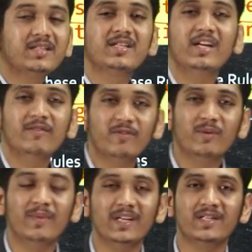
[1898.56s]

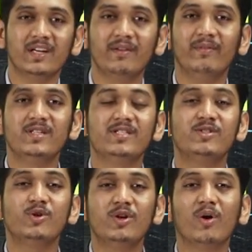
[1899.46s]
information which
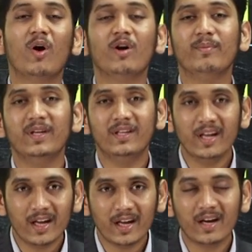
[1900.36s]
should not be
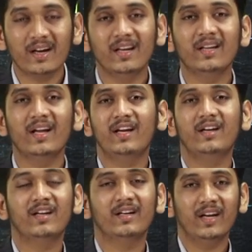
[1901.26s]
there in the
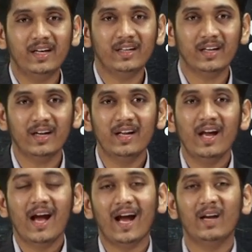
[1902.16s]
internet,
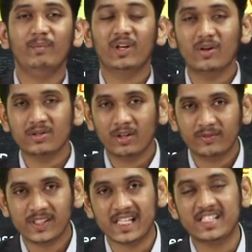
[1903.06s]
and because of
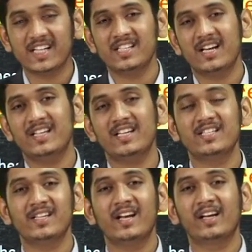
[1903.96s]

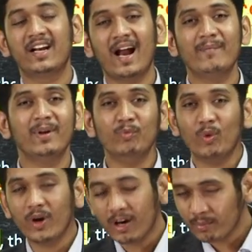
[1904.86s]
sensationalization and grabbing
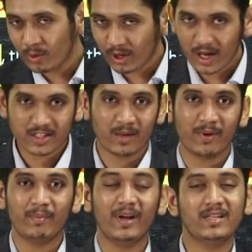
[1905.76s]
more and more
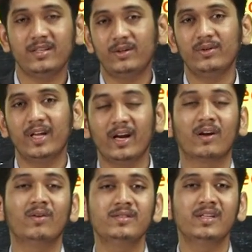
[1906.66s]
customer base into their
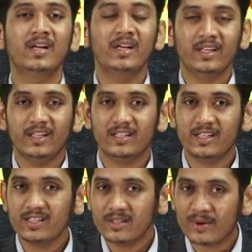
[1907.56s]
accounts, this
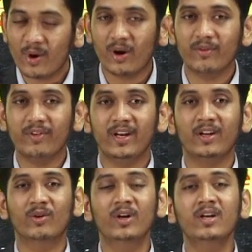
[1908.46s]
is not very
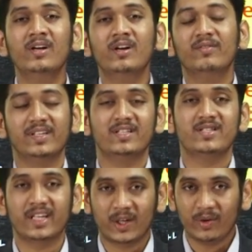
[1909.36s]
good for the
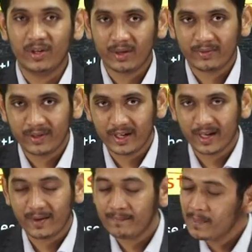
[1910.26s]
security of
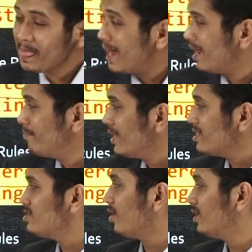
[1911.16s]
India. And
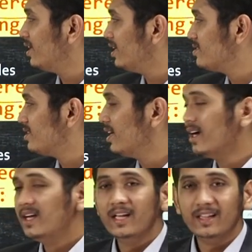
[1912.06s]
based on this,
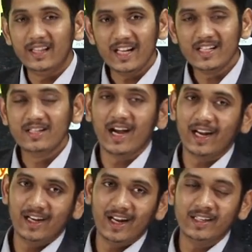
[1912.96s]
these
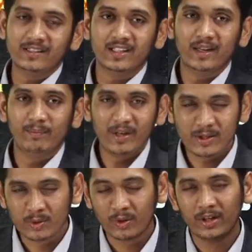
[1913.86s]
guidelines,
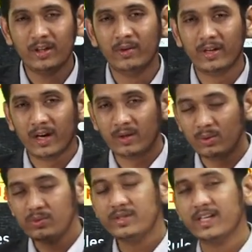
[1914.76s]
please note it down. There are
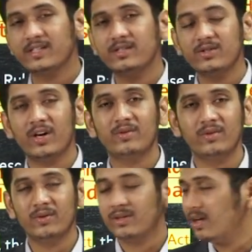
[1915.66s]
two sections you have to
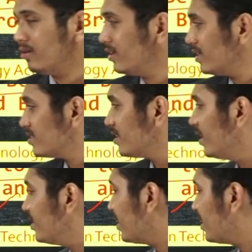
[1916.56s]
note down. This is